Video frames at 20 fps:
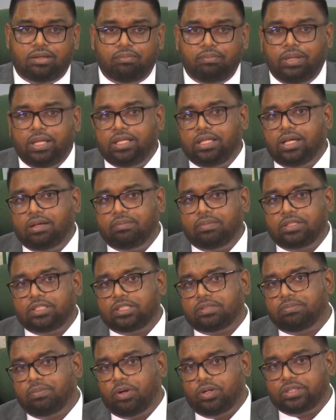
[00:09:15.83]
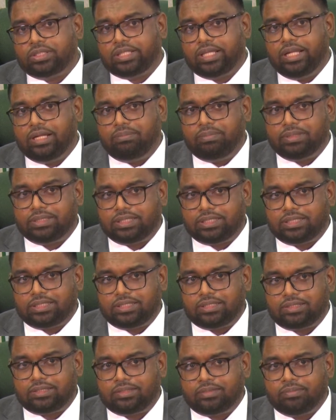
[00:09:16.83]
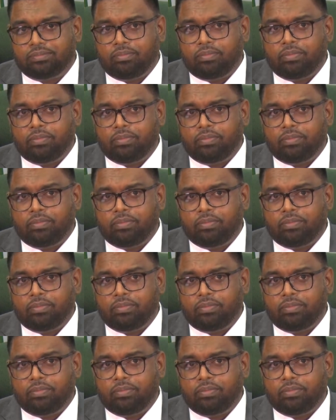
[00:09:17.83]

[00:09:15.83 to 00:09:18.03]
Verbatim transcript: medium, and small scale businesses.